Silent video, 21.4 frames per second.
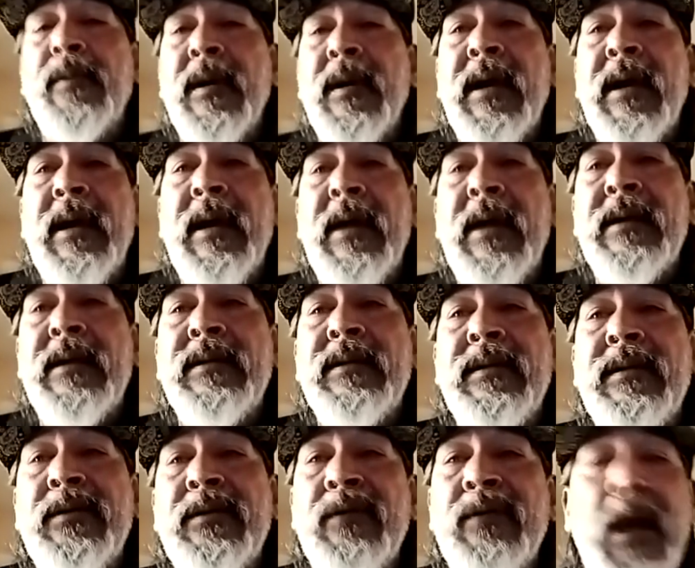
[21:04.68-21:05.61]
and
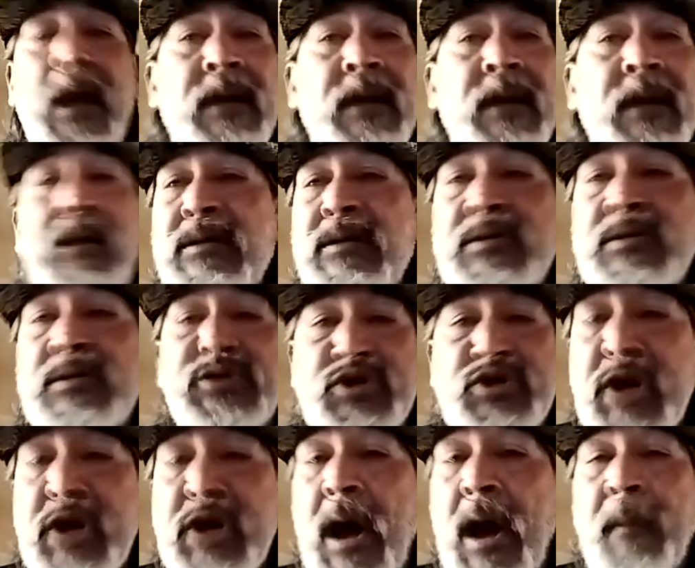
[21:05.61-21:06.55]
you're not going to lose your
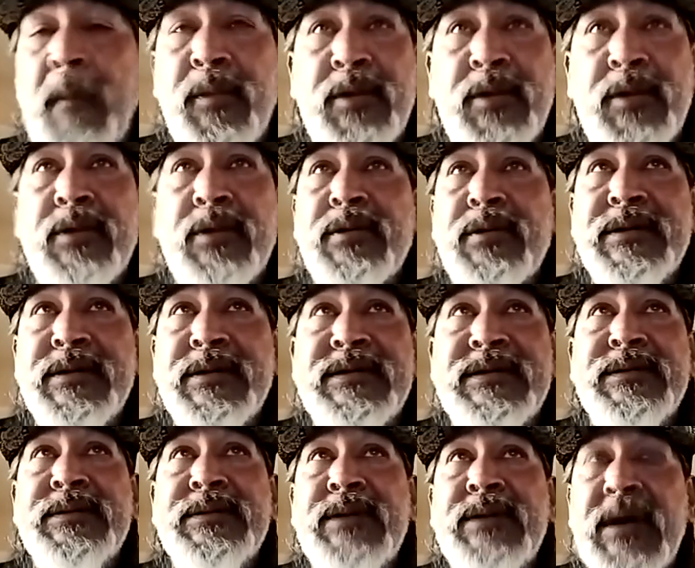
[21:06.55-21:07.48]
job. You're going
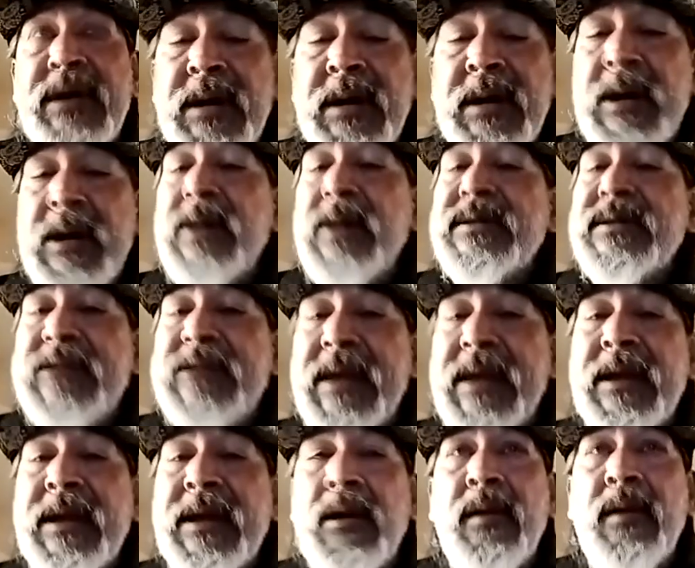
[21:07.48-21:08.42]
to take
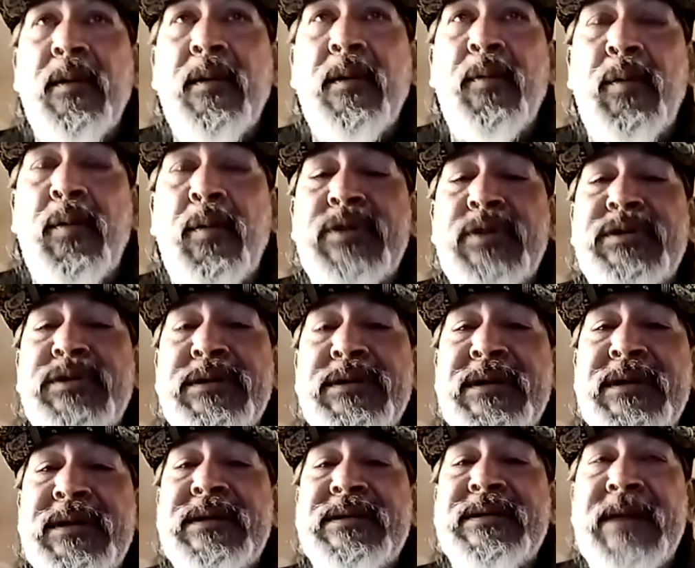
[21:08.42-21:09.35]
care of what you
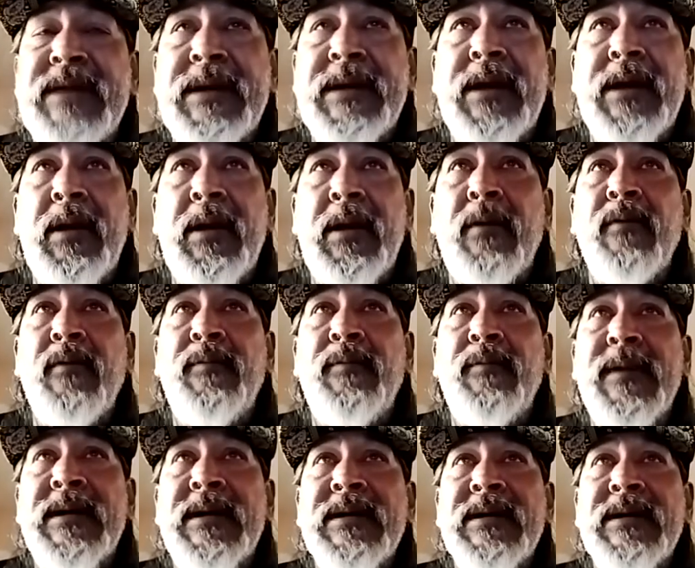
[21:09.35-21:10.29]
need to take care of
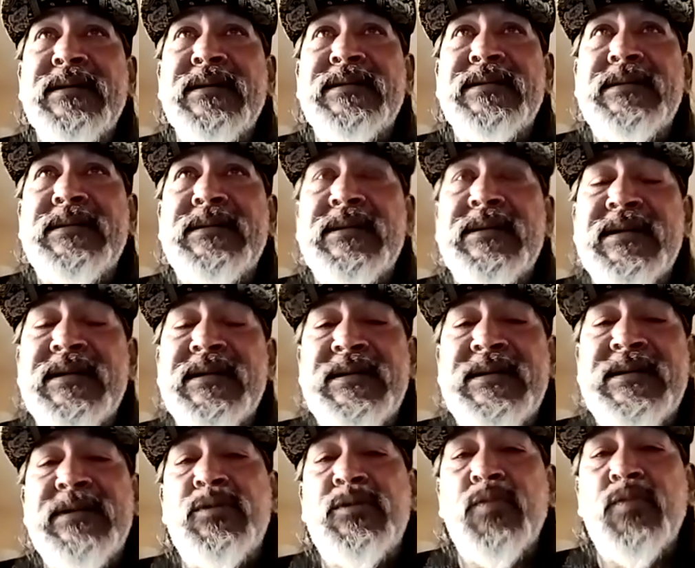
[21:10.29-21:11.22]
because this
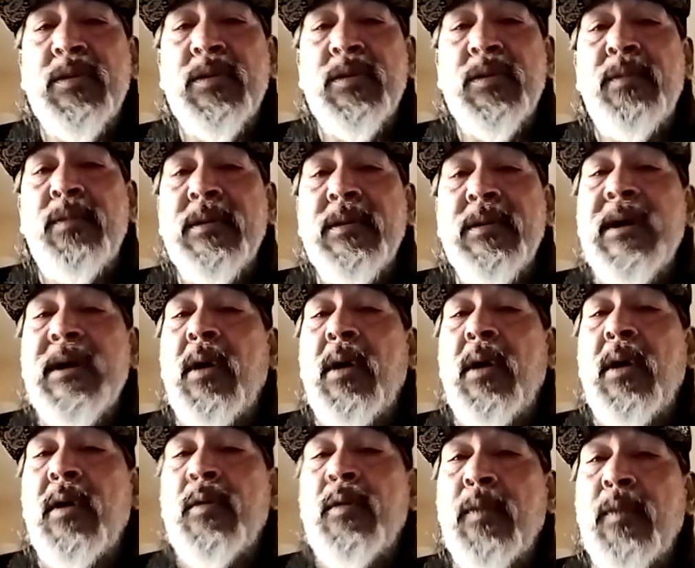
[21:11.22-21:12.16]
is really, really
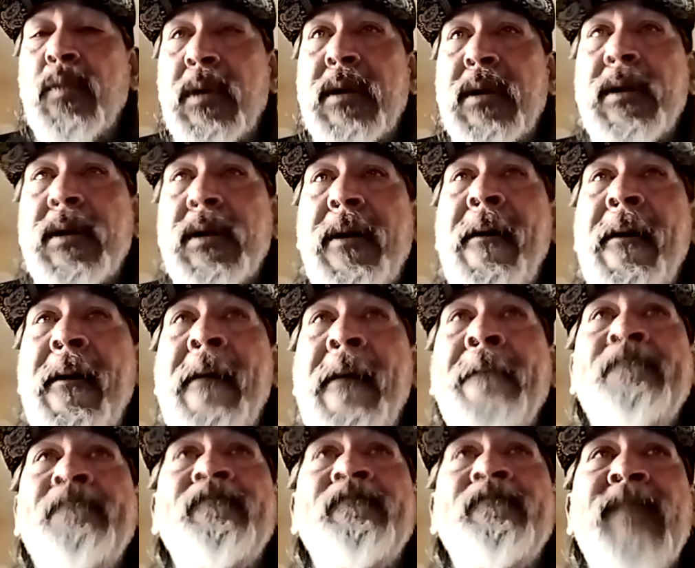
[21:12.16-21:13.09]
hard work.
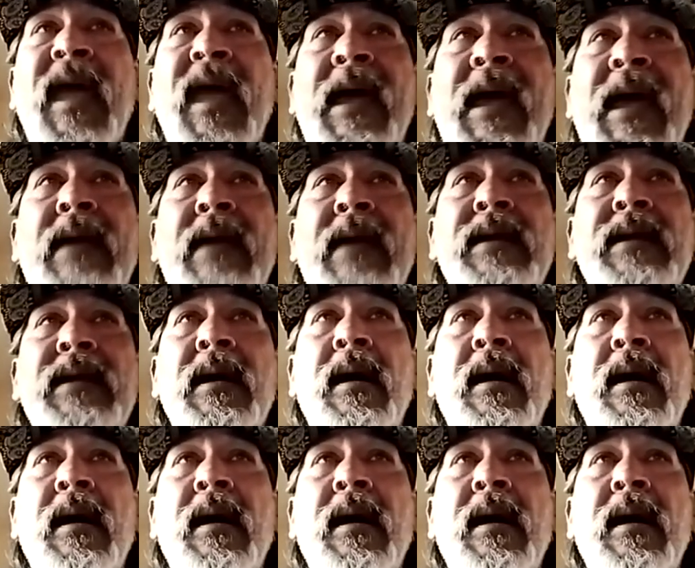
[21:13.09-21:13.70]
And